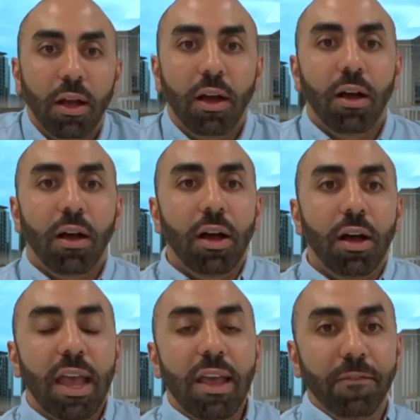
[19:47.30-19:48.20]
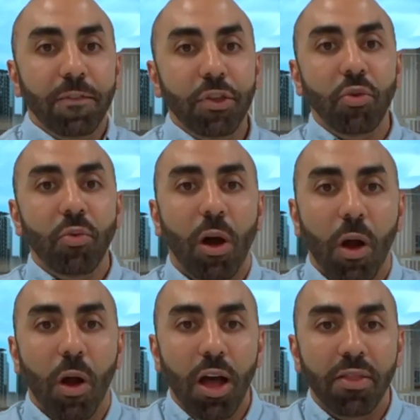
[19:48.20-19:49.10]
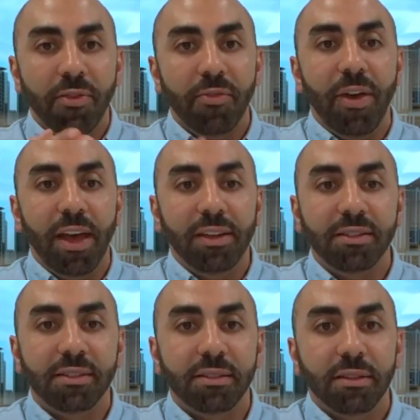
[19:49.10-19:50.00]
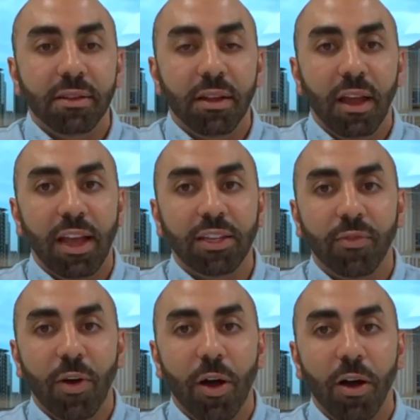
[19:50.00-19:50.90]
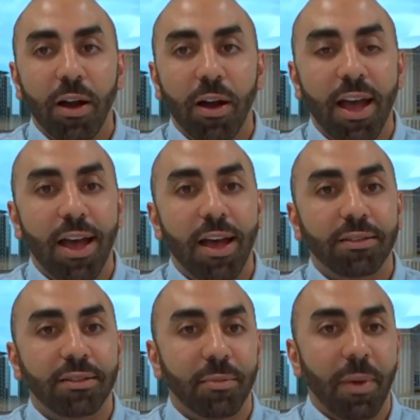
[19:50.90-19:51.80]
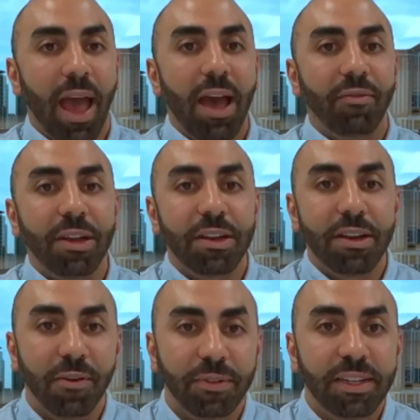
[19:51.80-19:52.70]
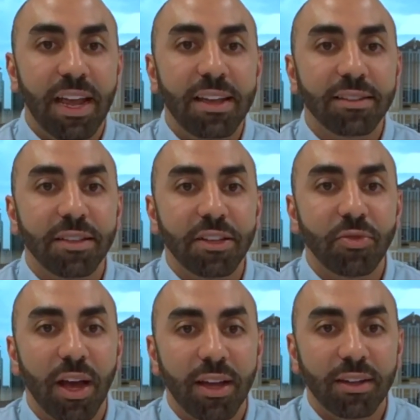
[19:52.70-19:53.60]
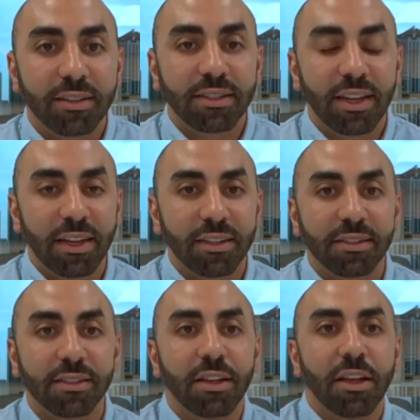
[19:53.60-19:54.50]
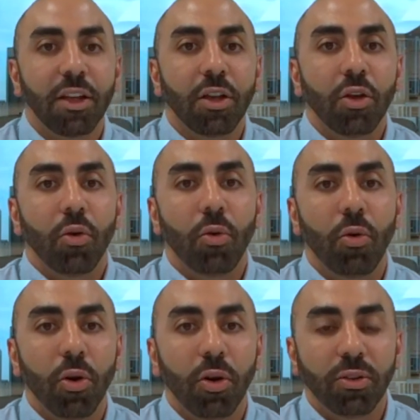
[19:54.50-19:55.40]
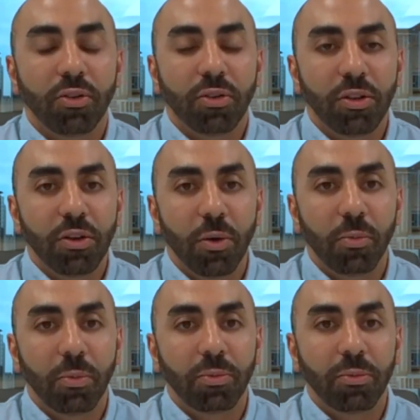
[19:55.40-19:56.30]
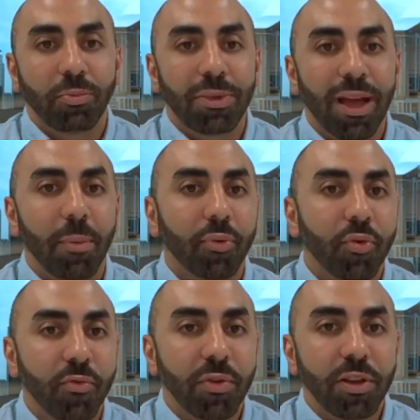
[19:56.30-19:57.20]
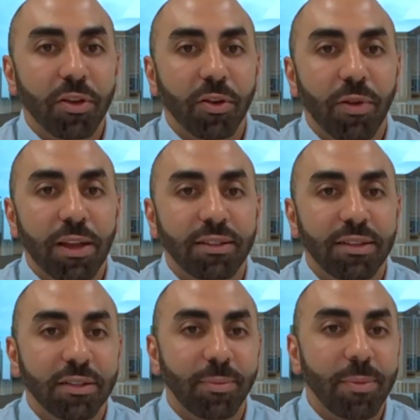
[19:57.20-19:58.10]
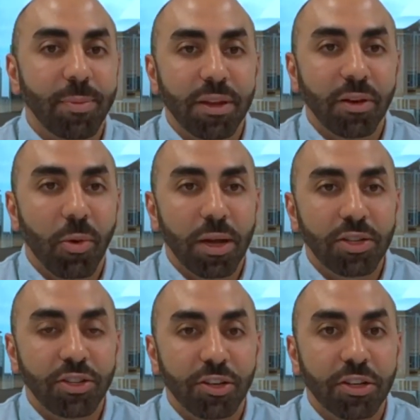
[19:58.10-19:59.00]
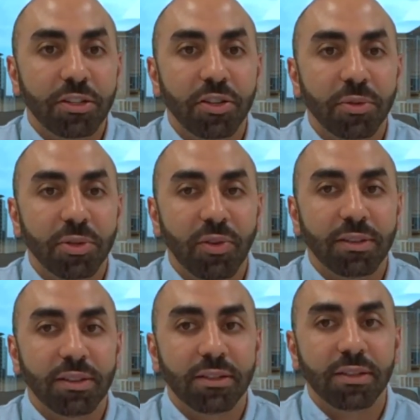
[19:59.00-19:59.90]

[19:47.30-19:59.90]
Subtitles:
If you are on the fence as far as having enough days in the United States or, you know, not proving your residence might be in question, your continuous residence,